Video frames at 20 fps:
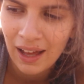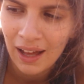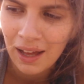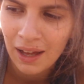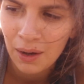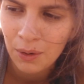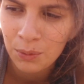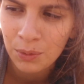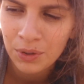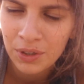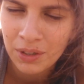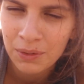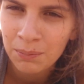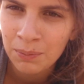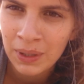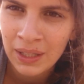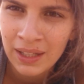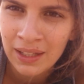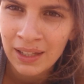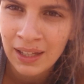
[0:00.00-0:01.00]
I
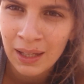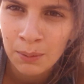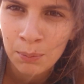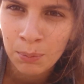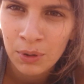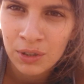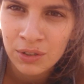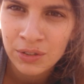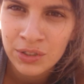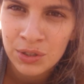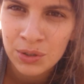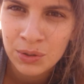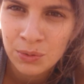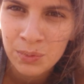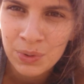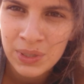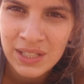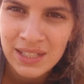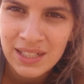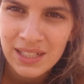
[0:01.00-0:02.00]
wouldn't be able to
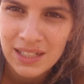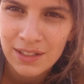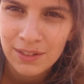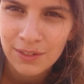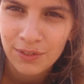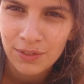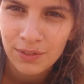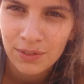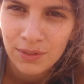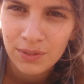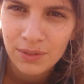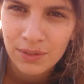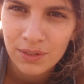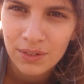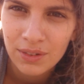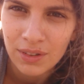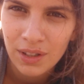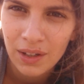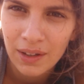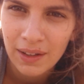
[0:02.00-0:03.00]
receive
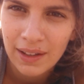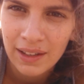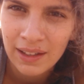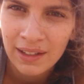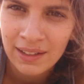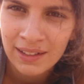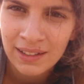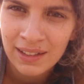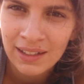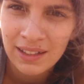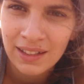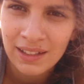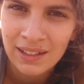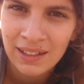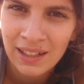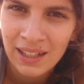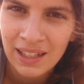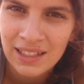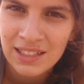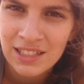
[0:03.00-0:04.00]
any
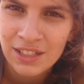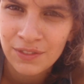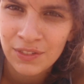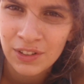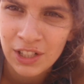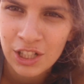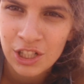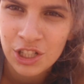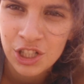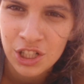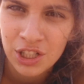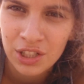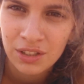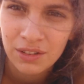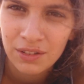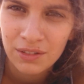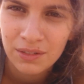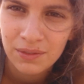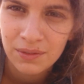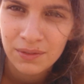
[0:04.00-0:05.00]
negative energy
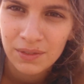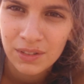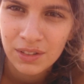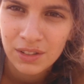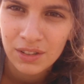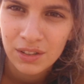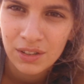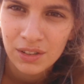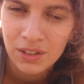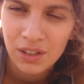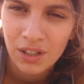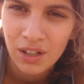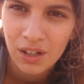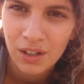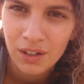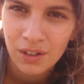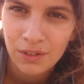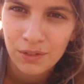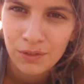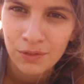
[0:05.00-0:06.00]

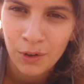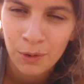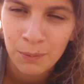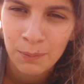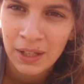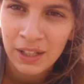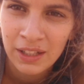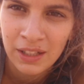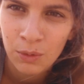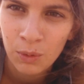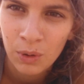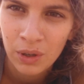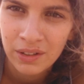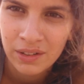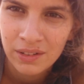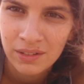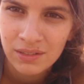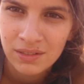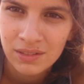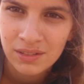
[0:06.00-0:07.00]
from
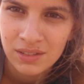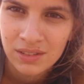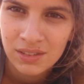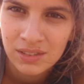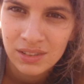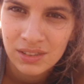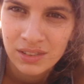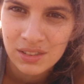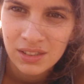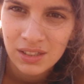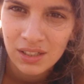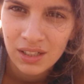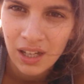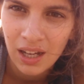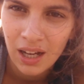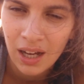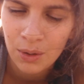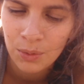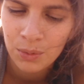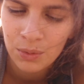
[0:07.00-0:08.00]
anyone.
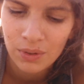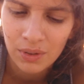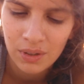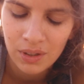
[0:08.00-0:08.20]
I